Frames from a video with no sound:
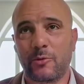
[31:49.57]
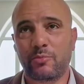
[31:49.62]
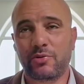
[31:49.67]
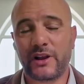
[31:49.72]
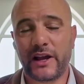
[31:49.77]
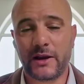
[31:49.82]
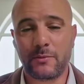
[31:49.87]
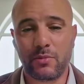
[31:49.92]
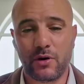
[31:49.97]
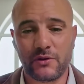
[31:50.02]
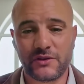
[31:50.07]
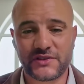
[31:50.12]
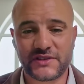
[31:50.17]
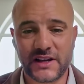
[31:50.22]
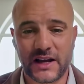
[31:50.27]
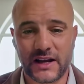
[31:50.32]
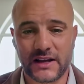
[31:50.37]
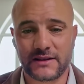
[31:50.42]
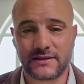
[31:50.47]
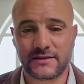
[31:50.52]
They're playing both
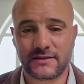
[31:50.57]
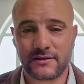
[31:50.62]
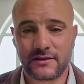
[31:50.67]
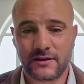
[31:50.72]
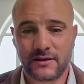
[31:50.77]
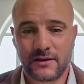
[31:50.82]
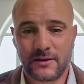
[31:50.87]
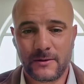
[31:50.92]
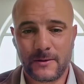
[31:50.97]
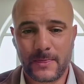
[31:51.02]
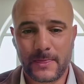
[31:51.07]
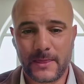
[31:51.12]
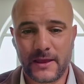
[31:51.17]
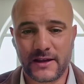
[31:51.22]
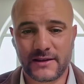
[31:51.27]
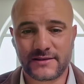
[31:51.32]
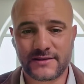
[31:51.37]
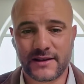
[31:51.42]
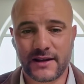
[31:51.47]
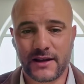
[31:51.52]
sides.
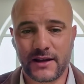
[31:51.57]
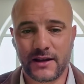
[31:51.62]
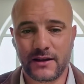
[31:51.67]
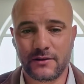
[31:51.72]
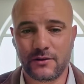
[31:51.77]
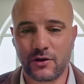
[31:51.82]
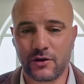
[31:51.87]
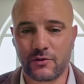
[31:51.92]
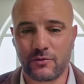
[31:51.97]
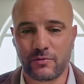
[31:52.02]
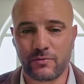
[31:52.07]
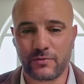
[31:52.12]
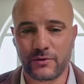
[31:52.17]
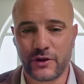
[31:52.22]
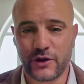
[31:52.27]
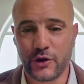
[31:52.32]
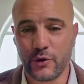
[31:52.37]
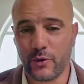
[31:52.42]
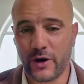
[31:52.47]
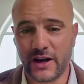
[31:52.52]
They say, look,
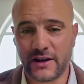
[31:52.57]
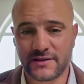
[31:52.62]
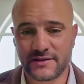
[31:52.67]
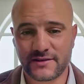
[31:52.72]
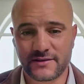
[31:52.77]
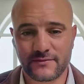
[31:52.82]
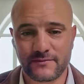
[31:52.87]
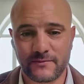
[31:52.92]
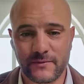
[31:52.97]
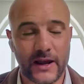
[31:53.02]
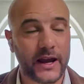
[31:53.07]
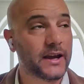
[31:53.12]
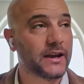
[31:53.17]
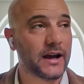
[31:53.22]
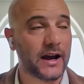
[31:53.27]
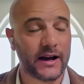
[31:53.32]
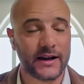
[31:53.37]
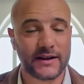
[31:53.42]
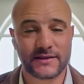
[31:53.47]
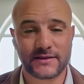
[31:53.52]
the US,
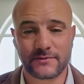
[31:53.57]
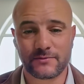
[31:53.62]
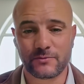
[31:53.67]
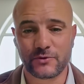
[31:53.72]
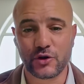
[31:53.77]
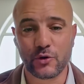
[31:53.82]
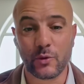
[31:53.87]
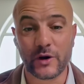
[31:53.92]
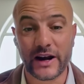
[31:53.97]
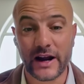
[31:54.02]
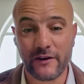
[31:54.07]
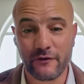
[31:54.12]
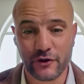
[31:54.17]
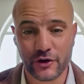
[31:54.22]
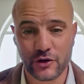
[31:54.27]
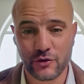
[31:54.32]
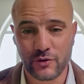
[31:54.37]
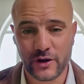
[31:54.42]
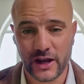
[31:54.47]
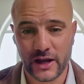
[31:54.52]
hey guys, do
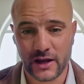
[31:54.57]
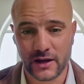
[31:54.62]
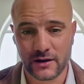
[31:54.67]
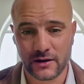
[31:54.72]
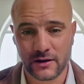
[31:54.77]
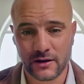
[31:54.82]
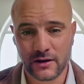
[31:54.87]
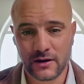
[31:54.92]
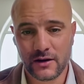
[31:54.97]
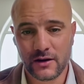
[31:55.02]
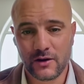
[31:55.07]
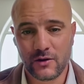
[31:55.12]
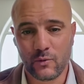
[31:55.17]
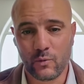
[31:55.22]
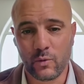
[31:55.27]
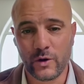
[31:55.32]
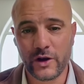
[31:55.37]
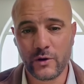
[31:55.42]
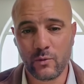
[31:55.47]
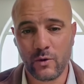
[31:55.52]
whatever you can.
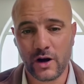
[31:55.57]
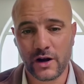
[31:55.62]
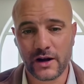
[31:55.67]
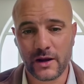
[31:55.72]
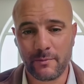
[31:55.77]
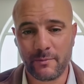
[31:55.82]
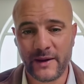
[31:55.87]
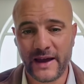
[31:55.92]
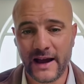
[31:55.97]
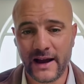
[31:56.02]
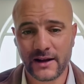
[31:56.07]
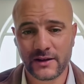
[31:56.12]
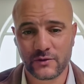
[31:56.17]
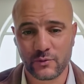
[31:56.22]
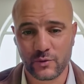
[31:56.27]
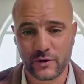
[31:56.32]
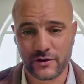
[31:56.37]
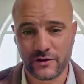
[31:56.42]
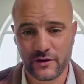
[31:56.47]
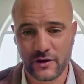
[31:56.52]
We want a
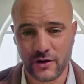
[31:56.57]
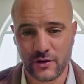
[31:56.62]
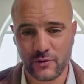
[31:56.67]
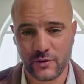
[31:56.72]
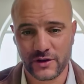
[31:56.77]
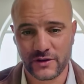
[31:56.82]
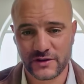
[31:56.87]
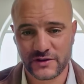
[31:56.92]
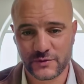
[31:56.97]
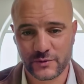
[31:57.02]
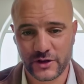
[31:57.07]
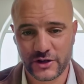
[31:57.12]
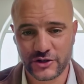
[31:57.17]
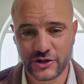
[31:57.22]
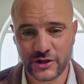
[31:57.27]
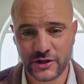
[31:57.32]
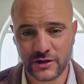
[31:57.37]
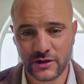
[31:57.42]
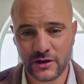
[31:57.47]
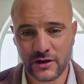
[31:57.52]
pact with you in this
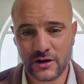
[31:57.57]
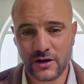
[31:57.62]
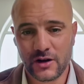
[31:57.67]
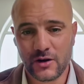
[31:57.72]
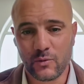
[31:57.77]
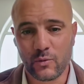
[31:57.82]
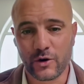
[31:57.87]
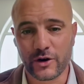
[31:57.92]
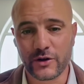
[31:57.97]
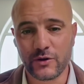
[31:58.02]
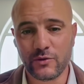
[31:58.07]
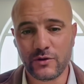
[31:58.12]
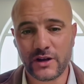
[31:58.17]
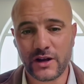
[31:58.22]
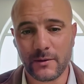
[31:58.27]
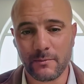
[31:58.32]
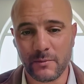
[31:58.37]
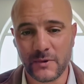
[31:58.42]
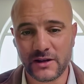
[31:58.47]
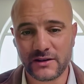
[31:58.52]
region where you
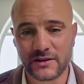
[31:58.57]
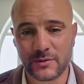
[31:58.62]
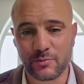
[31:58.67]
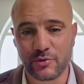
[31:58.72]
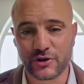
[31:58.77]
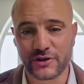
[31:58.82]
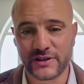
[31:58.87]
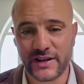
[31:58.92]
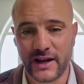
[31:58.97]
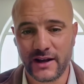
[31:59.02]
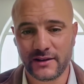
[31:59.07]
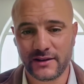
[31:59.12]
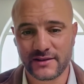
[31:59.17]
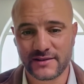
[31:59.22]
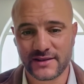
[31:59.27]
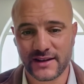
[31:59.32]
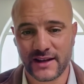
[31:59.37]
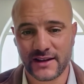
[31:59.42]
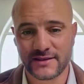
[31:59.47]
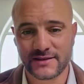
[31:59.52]
commit to
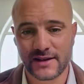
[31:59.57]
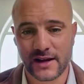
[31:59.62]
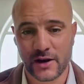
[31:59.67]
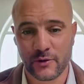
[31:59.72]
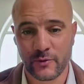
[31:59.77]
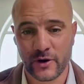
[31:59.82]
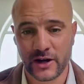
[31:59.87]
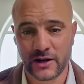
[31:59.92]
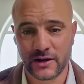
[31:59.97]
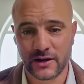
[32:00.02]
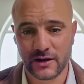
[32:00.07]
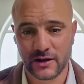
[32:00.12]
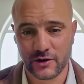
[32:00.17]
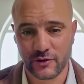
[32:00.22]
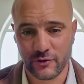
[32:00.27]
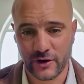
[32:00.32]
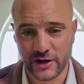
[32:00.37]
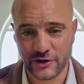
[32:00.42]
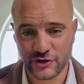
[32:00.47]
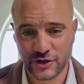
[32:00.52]
protect us against
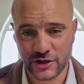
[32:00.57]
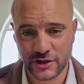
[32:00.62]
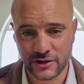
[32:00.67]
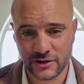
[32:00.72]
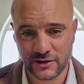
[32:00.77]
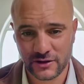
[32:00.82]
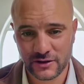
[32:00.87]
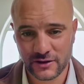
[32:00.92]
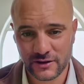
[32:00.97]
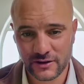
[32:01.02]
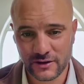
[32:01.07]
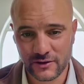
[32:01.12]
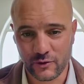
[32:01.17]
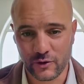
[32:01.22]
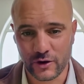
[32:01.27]
Iranian aggression